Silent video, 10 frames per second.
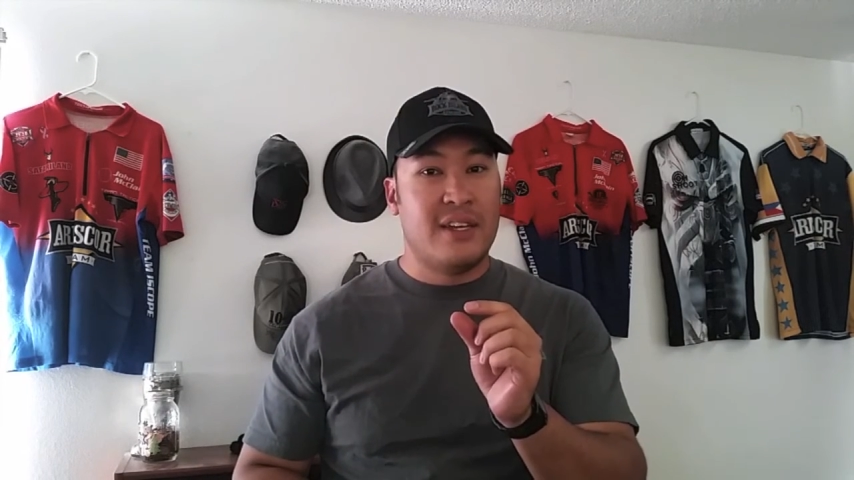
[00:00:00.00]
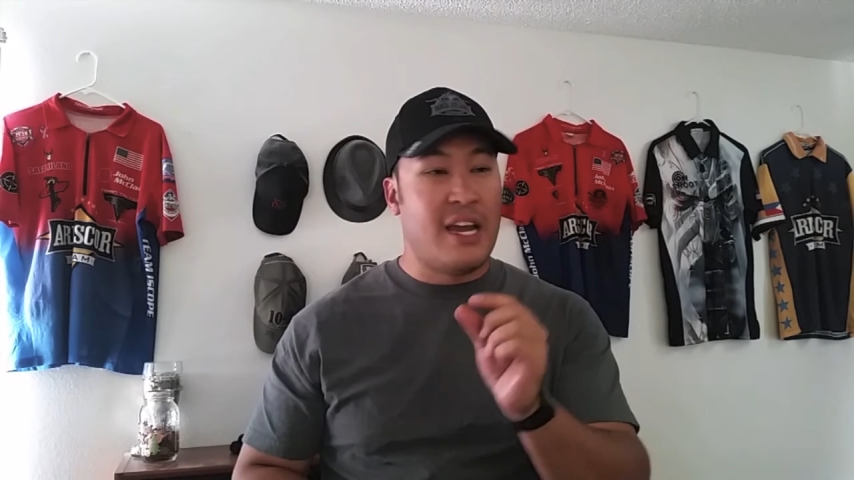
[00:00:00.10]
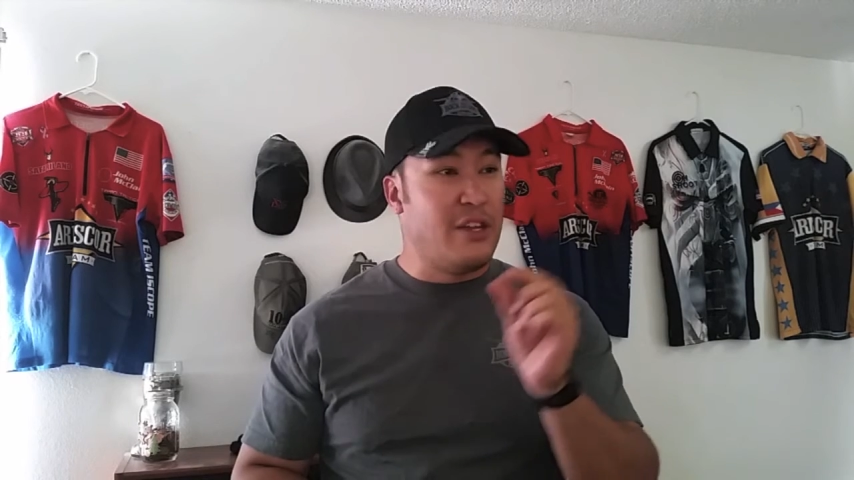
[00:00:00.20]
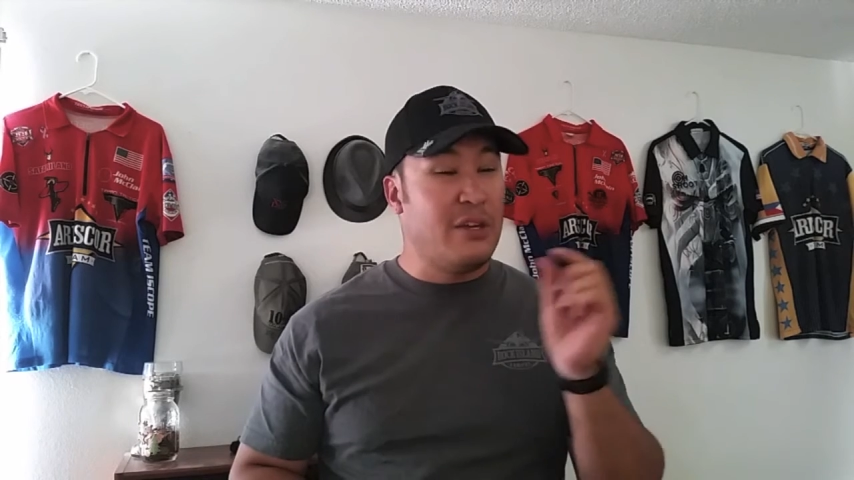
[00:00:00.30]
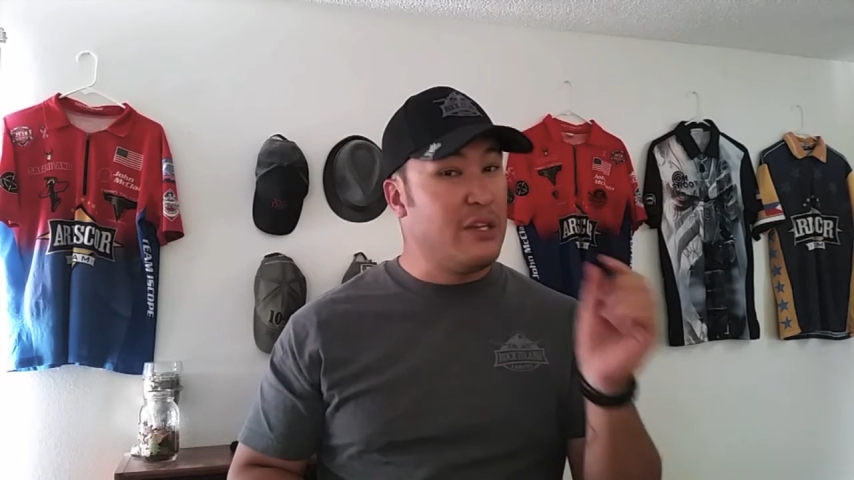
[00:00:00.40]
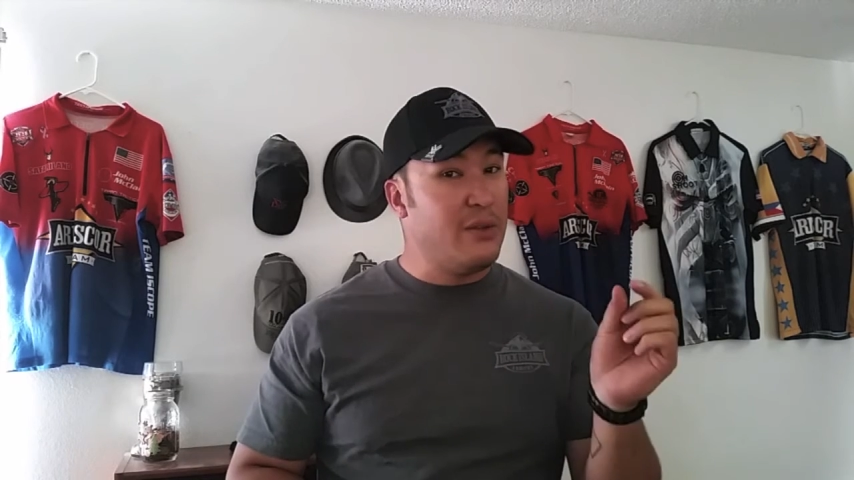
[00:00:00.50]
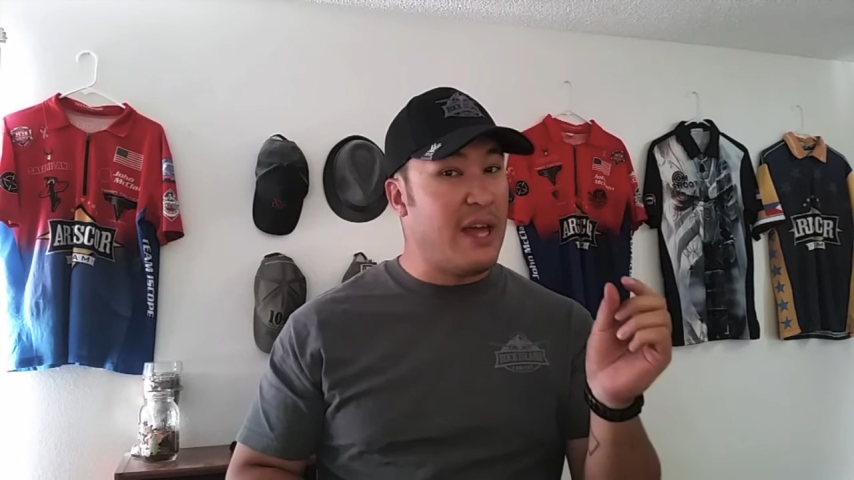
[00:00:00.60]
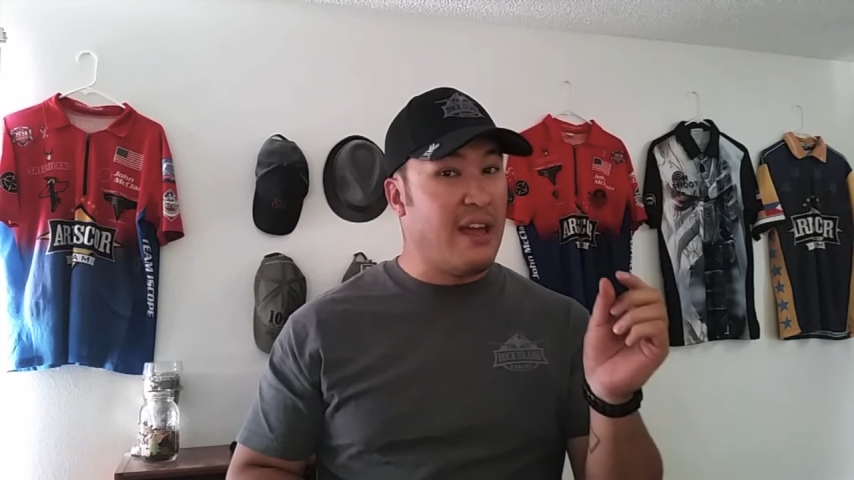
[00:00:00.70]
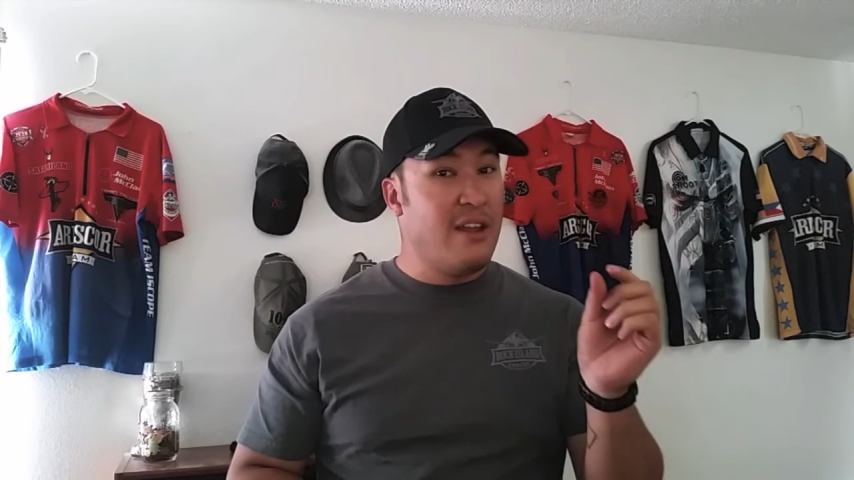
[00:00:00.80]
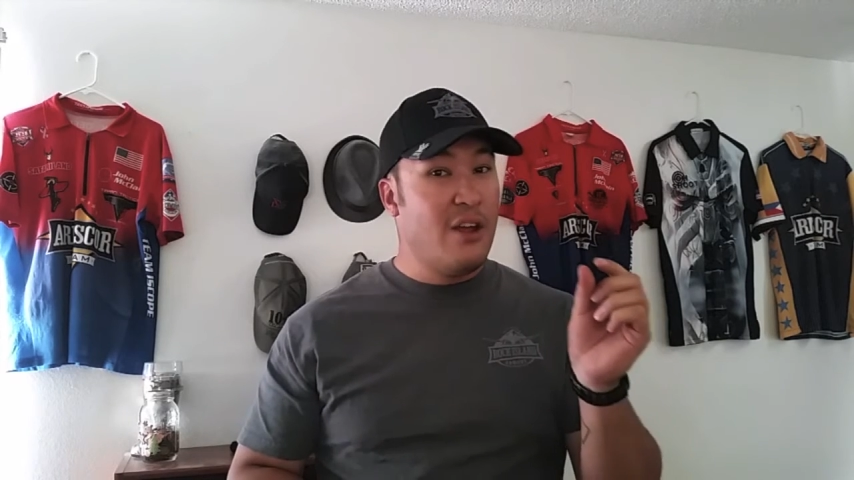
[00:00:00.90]
and you can do
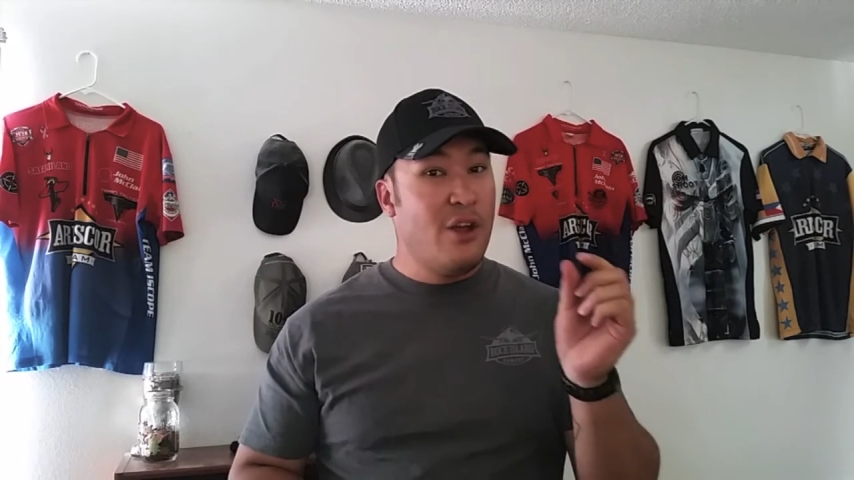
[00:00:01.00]
that